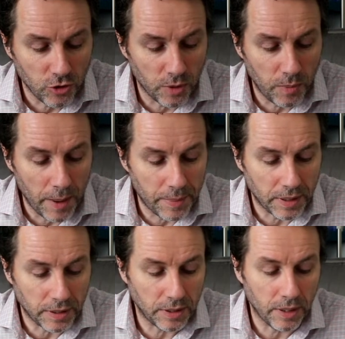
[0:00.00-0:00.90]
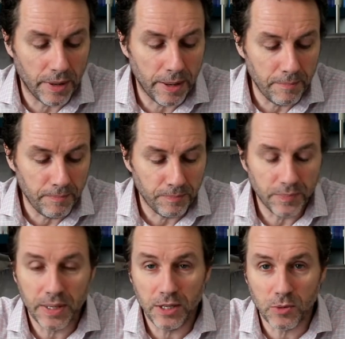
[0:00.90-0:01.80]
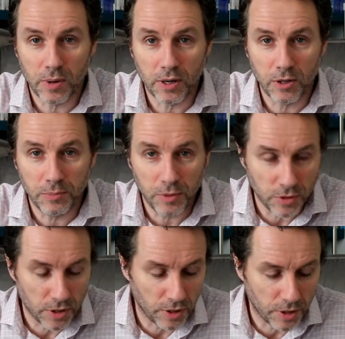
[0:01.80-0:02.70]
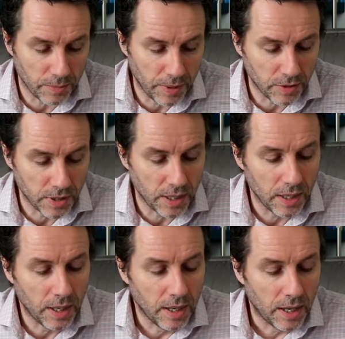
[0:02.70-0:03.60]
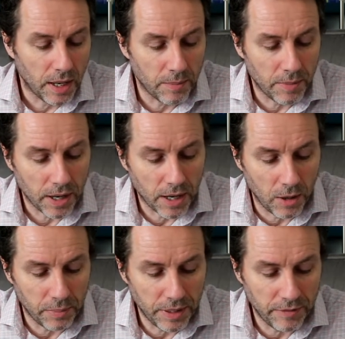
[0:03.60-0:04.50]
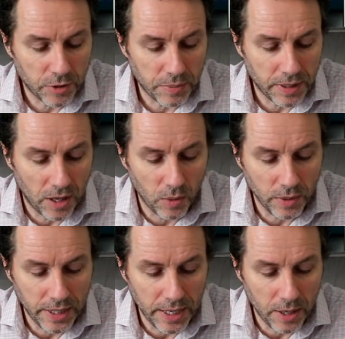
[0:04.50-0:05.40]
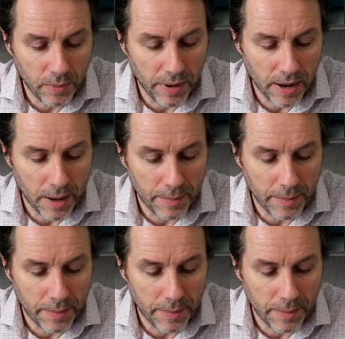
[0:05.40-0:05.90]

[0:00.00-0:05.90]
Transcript: Lloyd Webber, you know him? He's quite a good musical composer. I can't believe it's been a whole year where a